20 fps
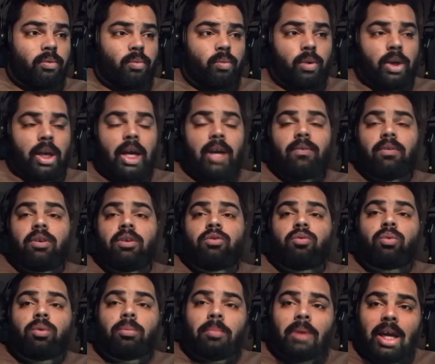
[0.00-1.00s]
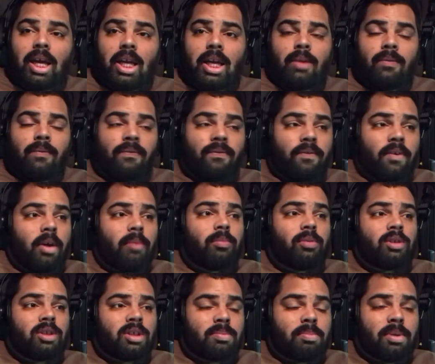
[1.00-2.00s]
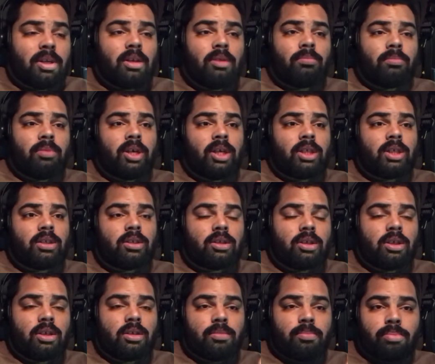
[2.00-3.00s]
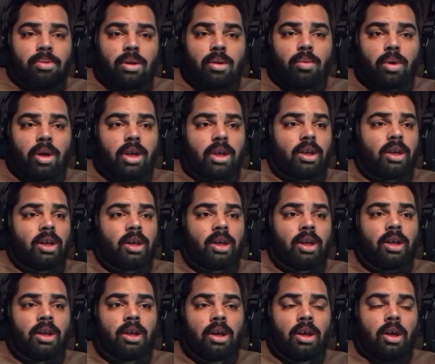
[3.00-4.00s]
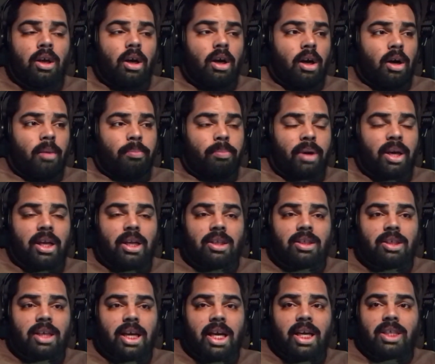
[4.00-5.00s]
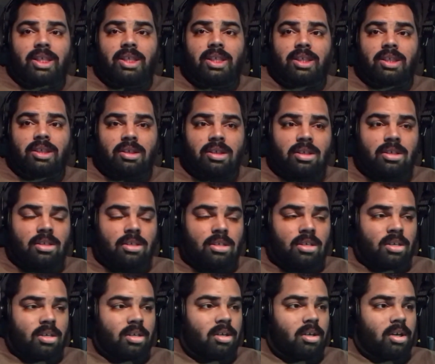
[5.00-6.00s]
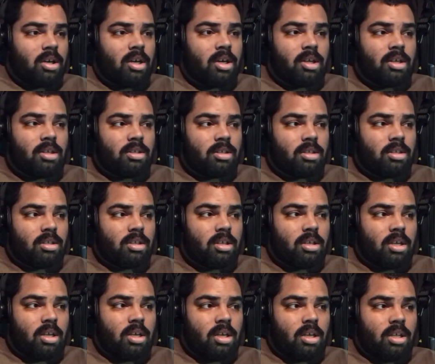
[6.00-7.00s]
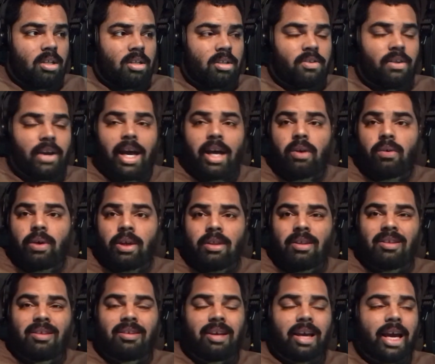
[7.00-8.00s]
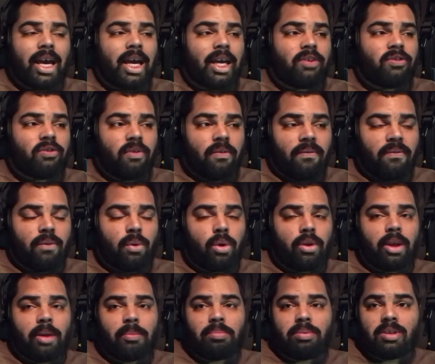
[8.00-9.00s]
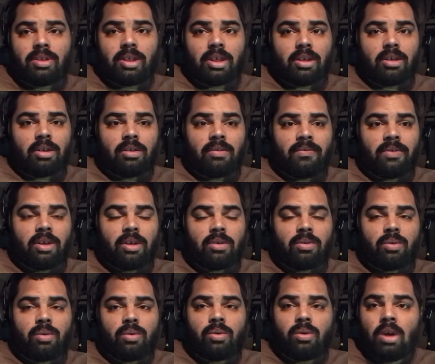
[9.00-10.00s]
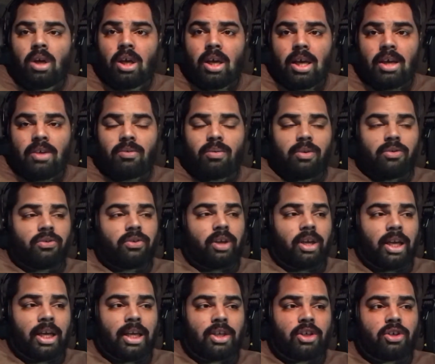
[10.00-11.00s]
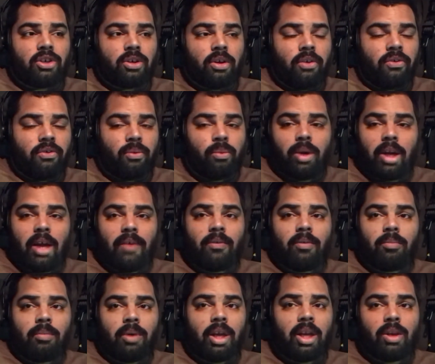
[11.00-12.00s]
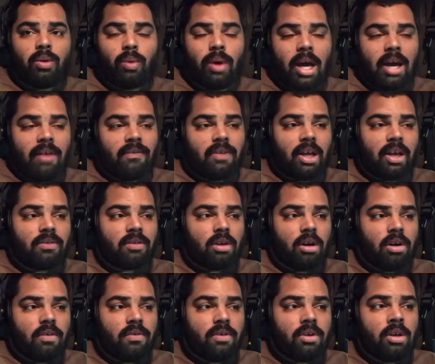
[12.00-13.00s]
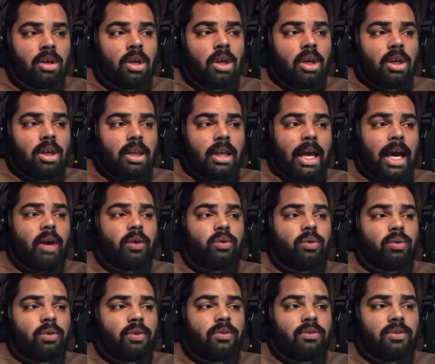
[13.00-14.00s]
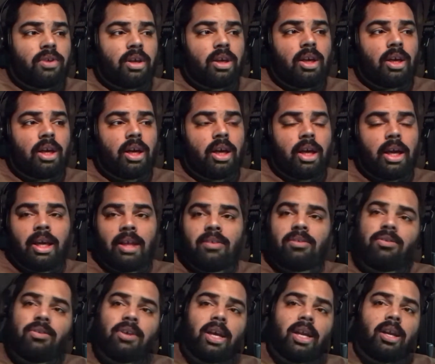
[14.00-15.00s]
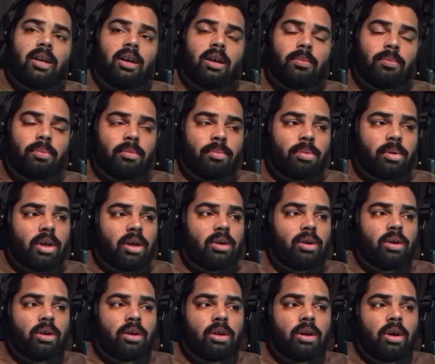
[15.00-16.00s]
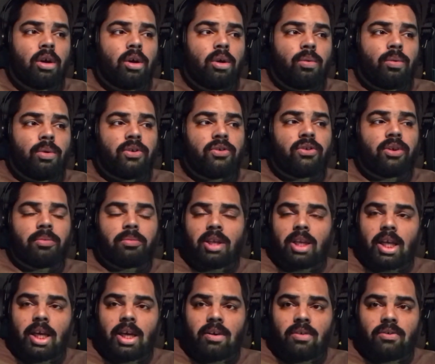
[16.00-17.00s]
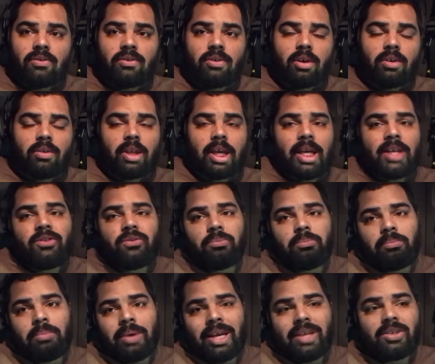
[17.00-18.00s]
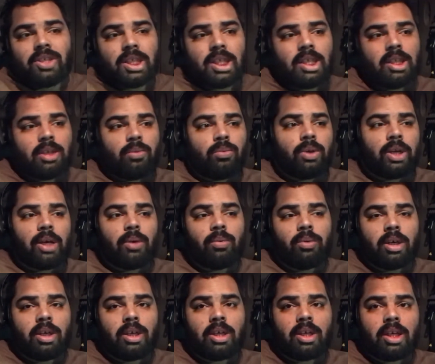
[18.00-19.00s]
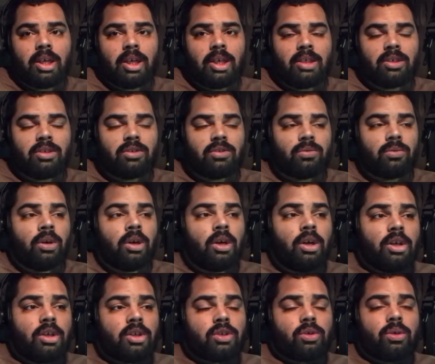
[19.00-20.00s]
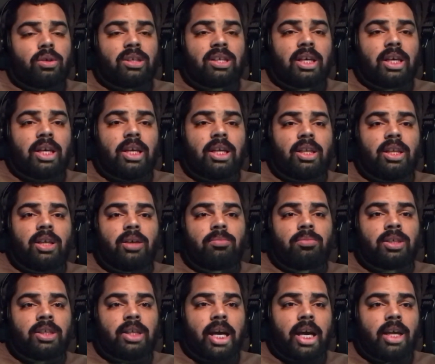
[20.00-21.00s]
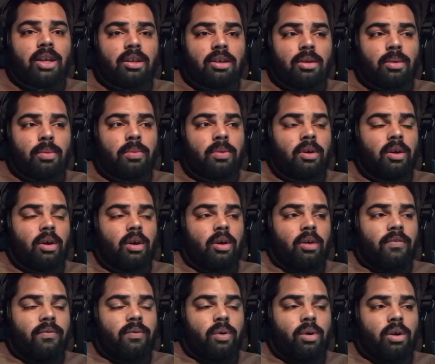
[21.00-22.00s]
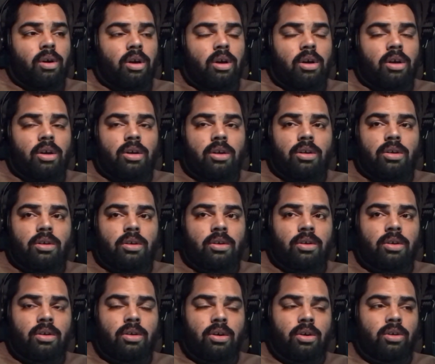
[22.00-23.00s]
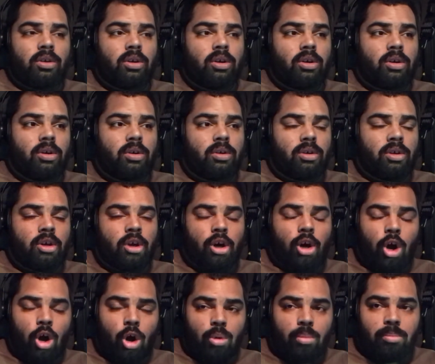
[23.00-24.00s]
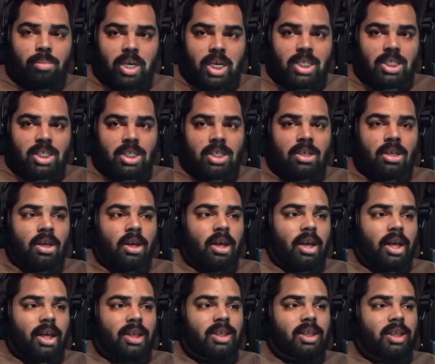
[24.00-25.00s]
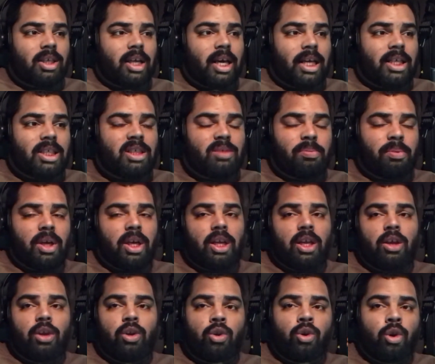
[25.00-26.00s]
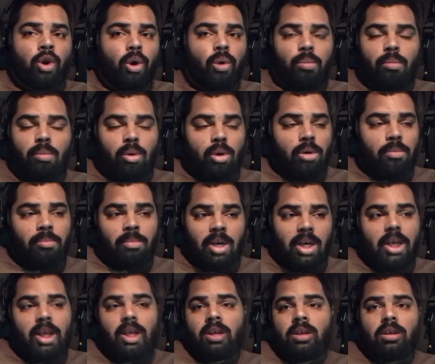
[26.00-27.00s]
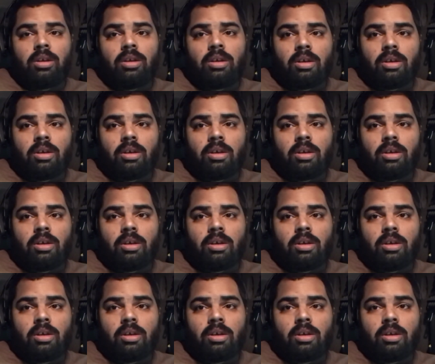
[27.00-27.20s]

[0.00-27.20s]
whatever is remaining from your spending budget to either put work in it, pay the taxes, the title and the tags for that particular vehicle, as well as the insurance, and whatever money you have left over, now you can sit here and set it up or put it on with something else. So that's basically what I wanted to get into. So again, the objective for your home budget is to not spend no more money